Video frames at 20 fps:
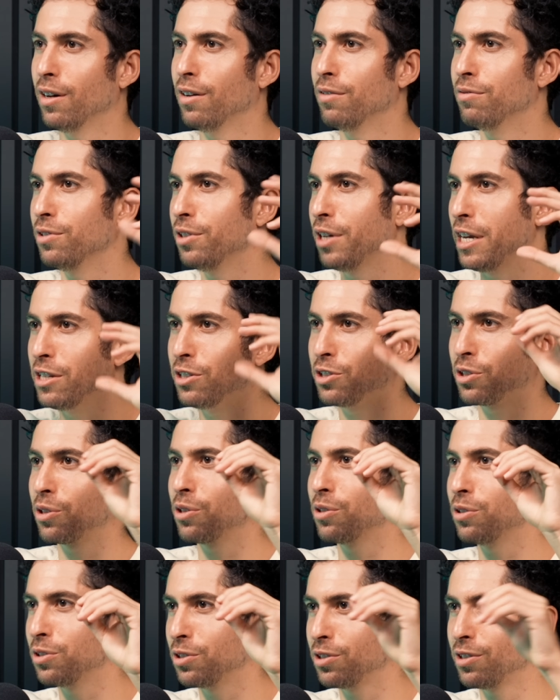of
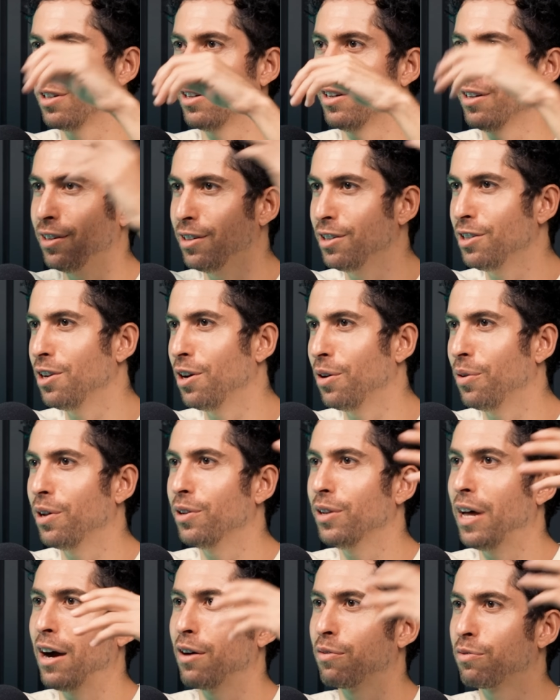lasers to, you know,
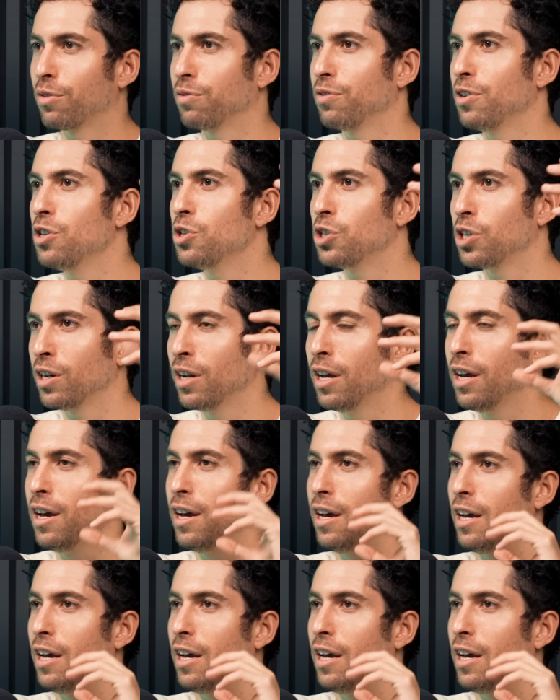allow for fusion.